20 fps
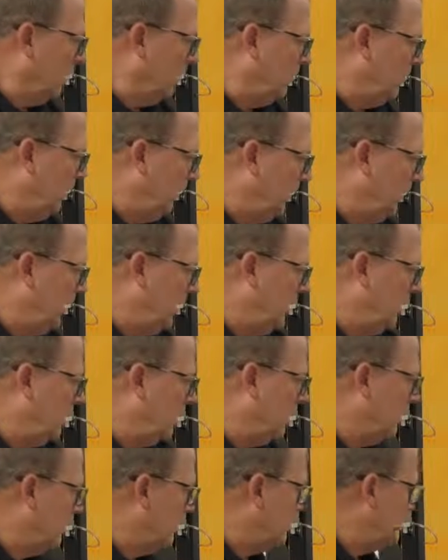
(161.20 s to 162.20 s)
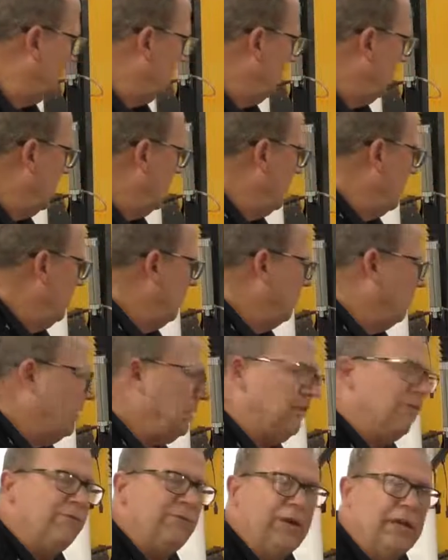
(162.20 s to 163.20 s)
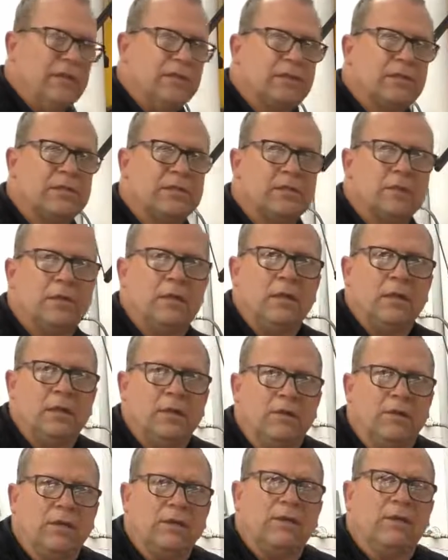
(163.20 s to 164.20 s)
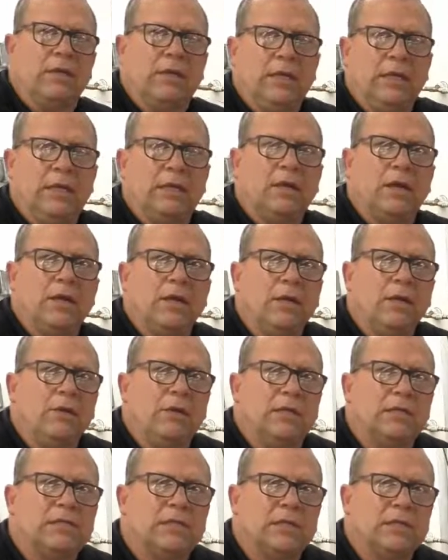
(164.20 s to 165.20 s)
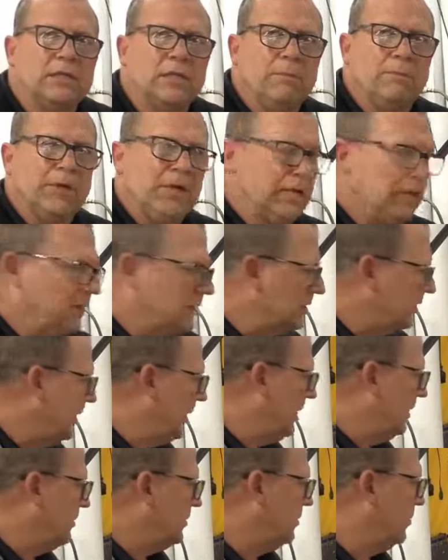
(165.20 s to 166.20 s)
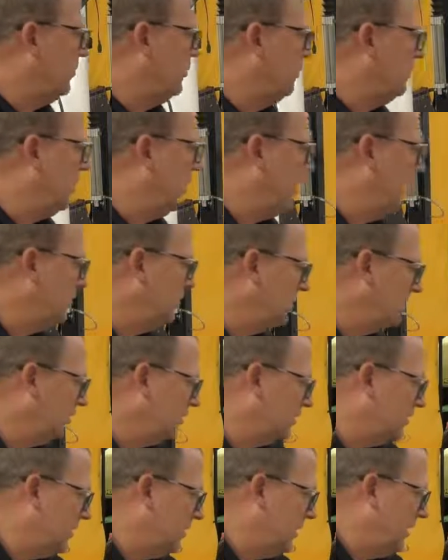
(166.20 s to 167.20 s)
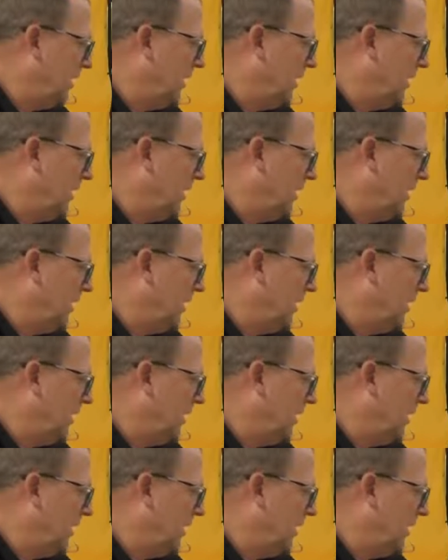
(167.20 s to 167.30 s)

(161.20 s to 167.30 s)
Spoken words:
The rear fence that the cutting unit sits up against has 2 posts,